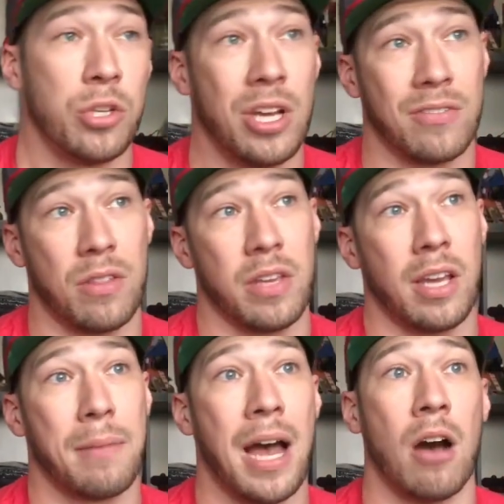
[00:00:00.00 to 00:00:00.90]
You have to think
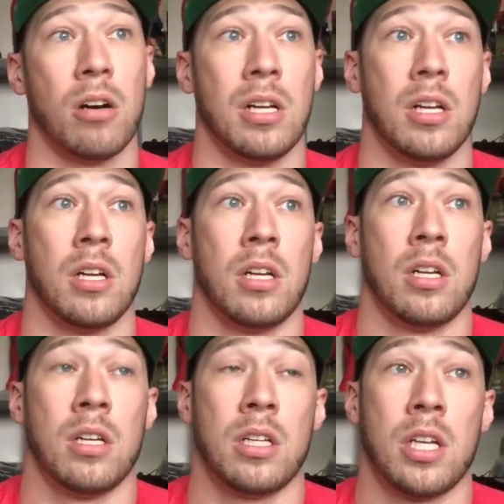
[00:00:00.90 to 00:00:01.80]
about,
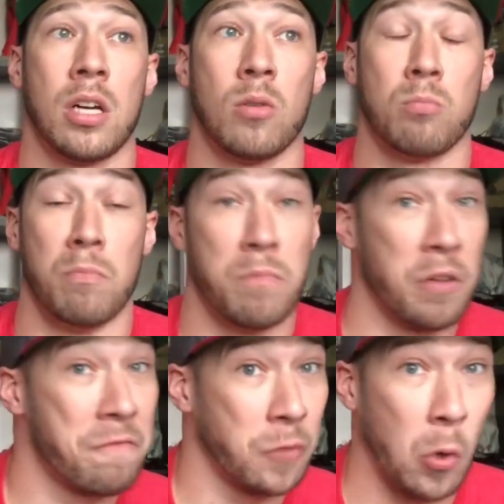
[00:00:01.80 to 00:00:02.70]

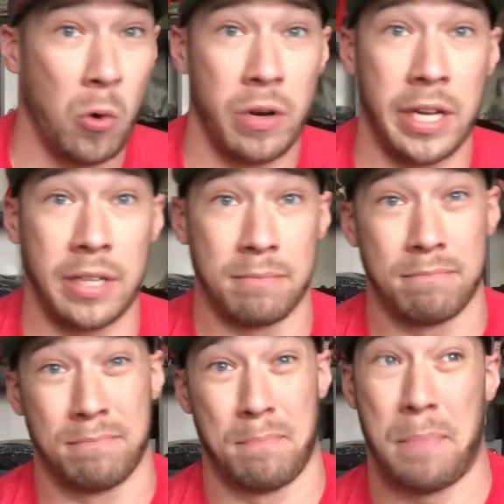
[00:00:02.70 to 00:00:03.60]
the flooring,
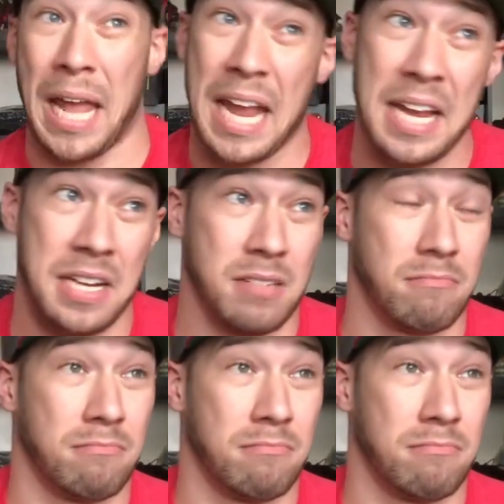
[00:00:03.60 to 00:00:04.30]
paint,